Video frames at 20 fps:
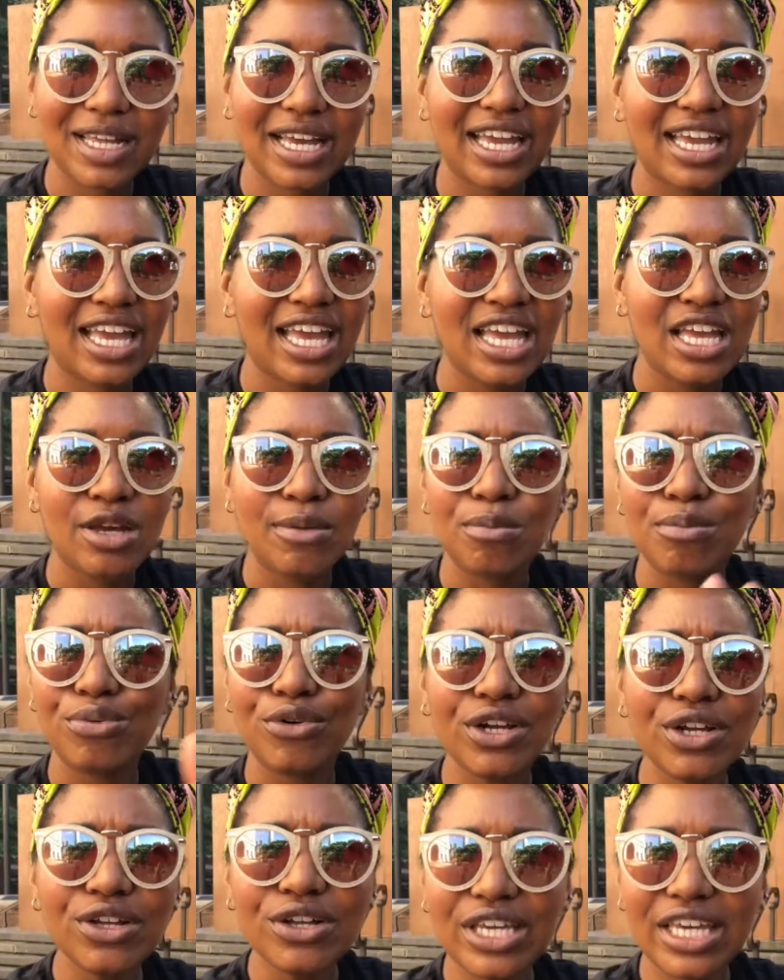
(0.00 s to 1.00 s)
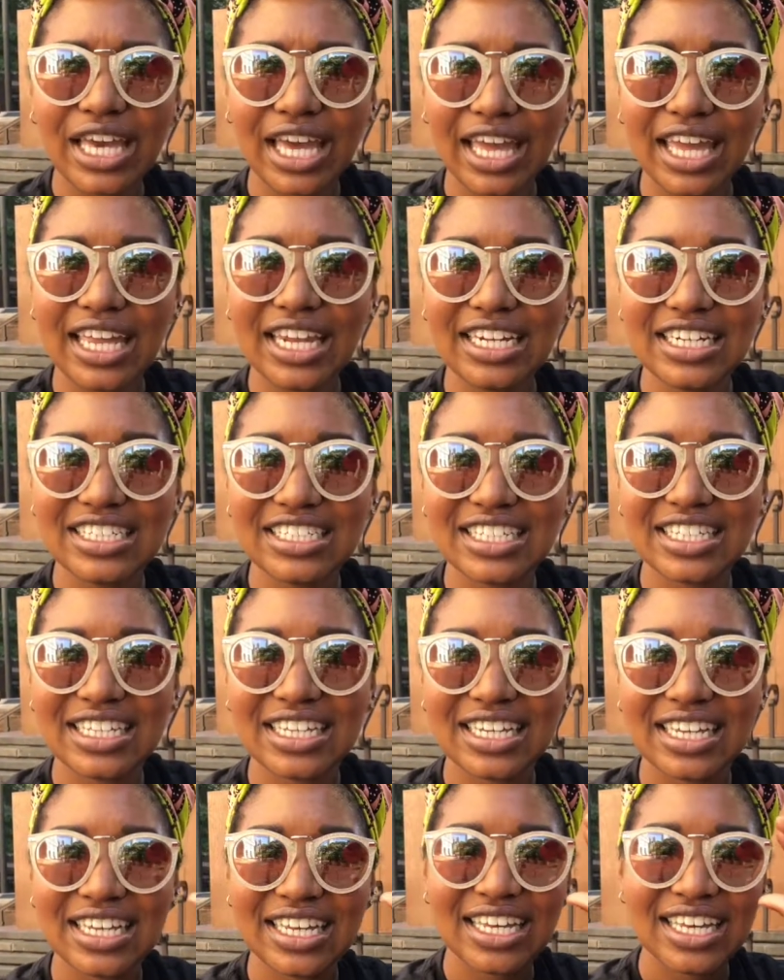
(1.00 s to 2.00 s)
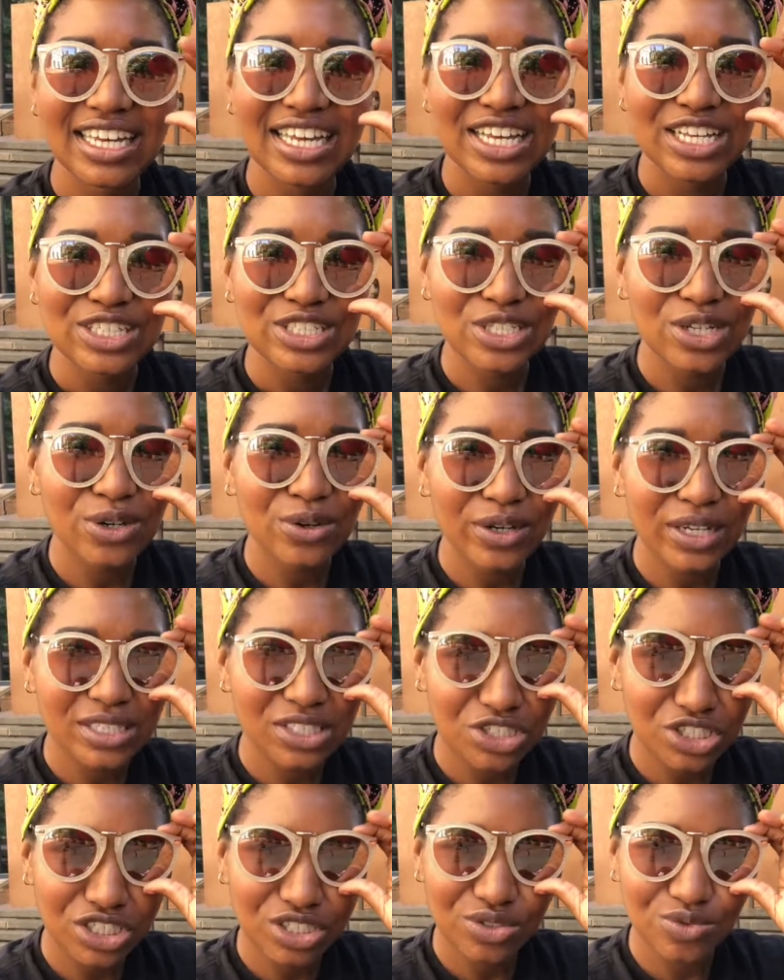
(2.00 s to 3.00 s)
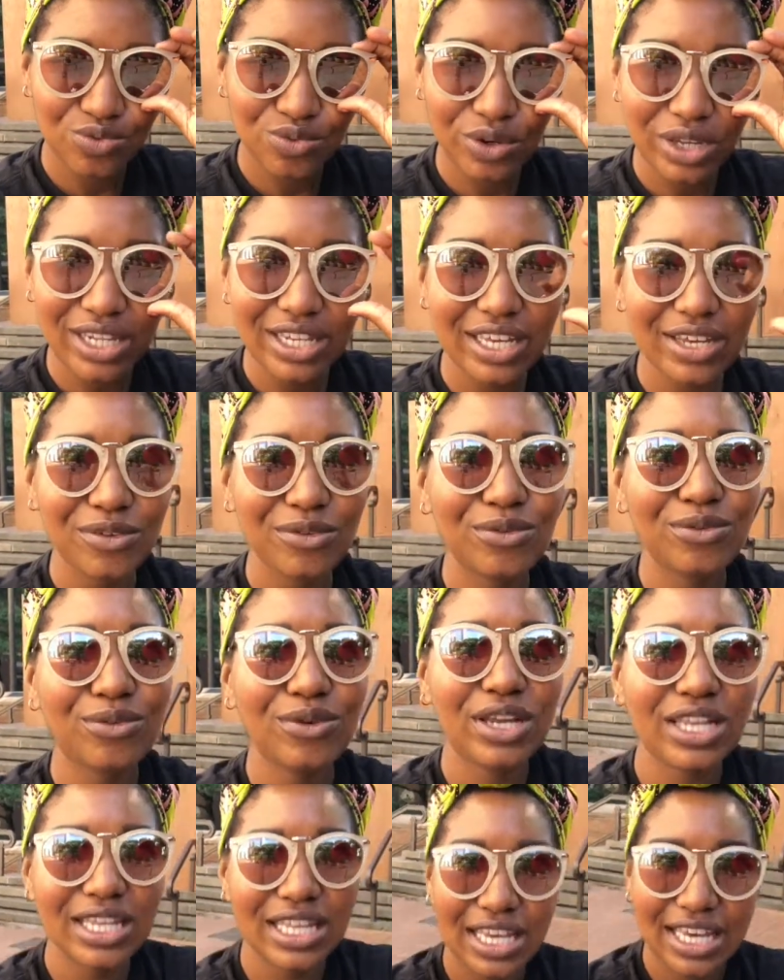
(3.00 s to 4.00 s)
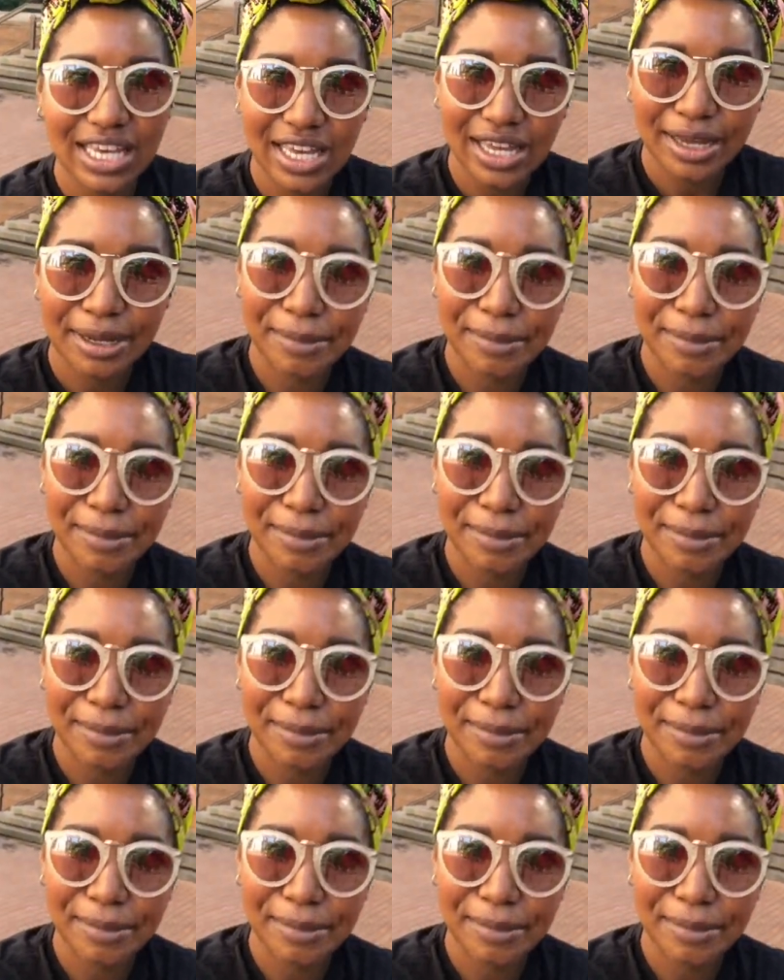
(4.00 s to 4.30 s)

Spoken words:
Like, brilliant. So it's just really, really,